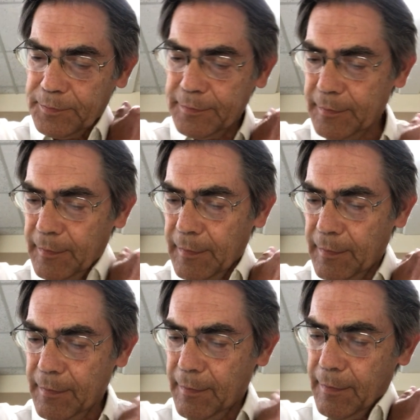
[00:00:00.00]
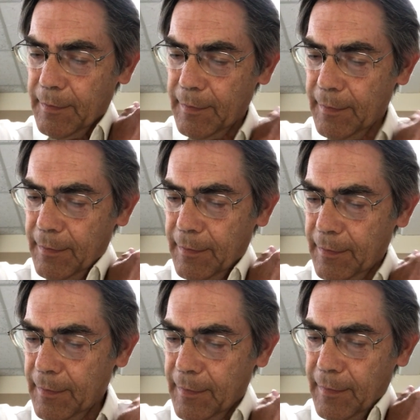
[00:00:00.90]

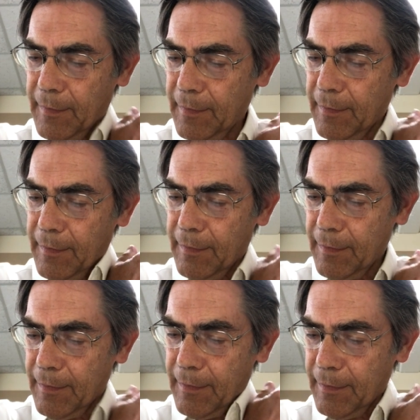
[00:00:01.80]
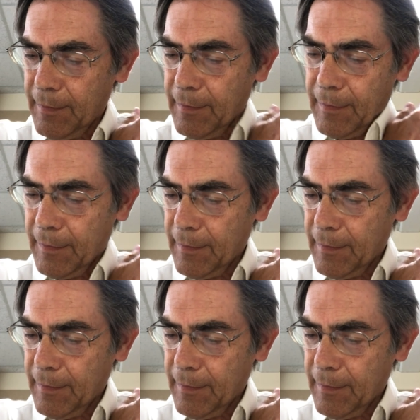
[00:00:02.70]
(no one is talking)